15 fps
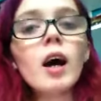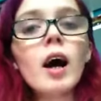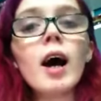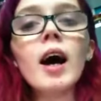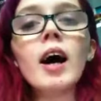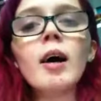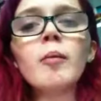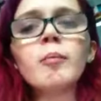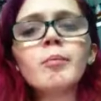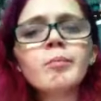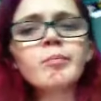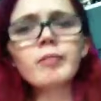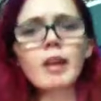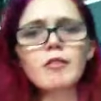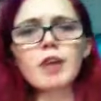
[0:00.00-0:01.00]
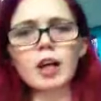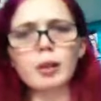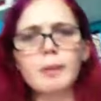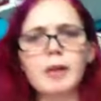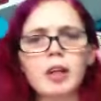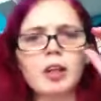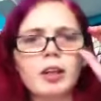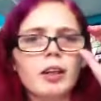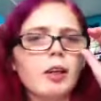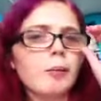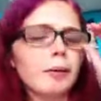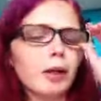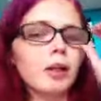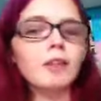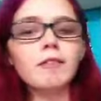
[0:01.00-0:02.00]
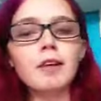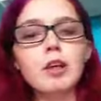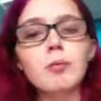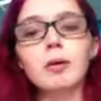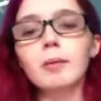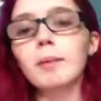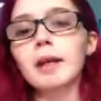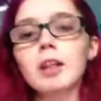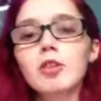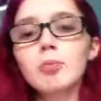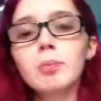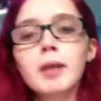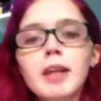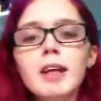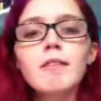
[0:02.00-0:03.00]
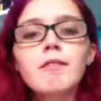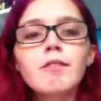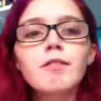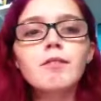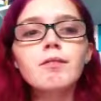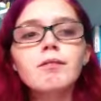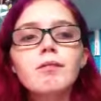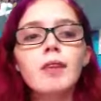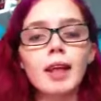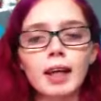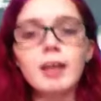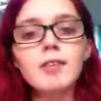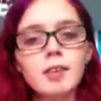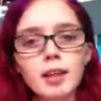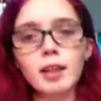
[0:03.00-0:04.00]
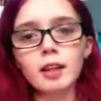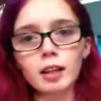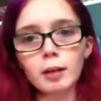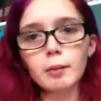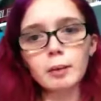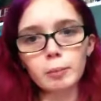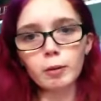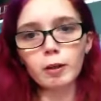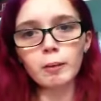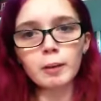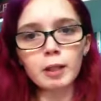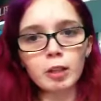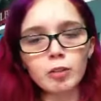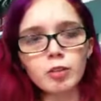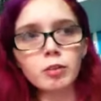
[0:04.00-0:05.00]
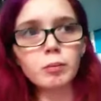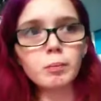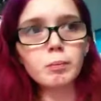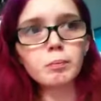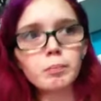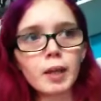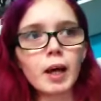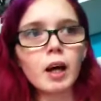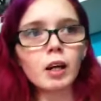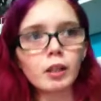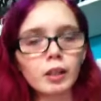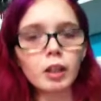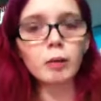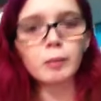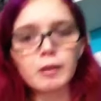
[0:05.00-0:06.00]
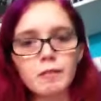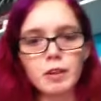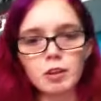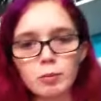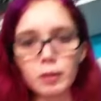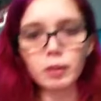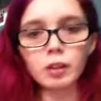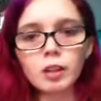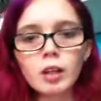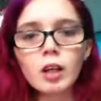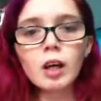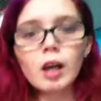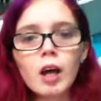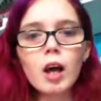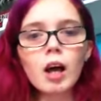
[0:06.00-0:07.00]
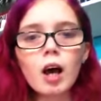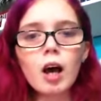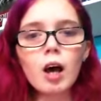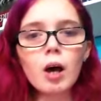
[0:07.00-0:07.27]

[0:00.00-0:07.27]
Um, I talked about her a little bit on the Facebook page, but if, like I said, there are people on my YouTube that aren't on my Facebook.